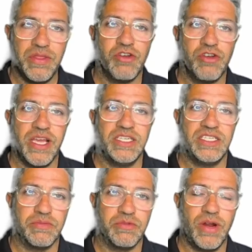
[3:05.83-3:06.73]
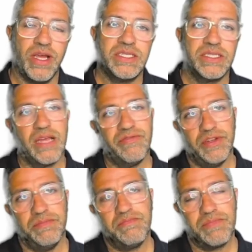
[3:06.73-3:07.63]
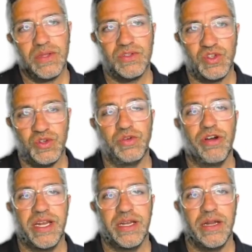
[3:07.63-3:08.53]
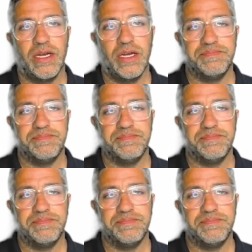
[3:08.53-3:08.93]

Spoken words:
the grades from grade 7 to grade 9.